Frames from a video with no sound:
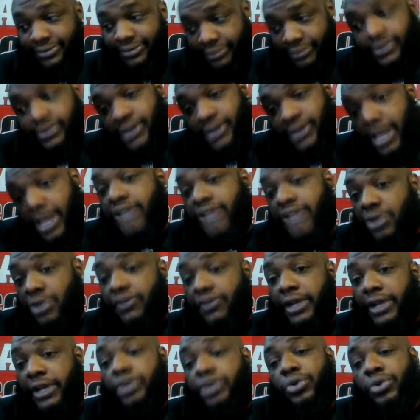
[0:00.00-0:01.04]
is over
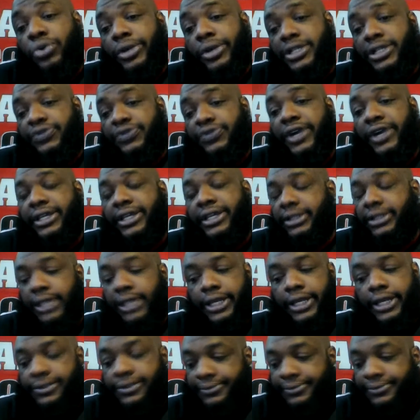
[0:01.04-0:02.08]
there doing his fucking
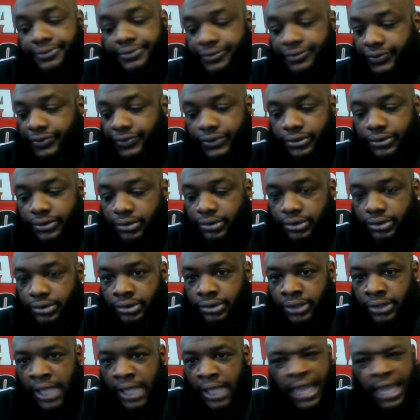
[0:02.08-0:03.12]
thing.
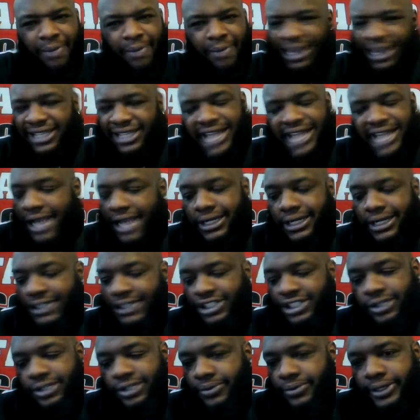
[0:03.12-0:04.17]
But he's not
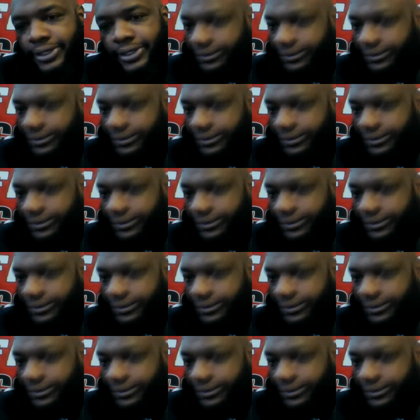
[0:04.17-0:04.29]
clutching to win.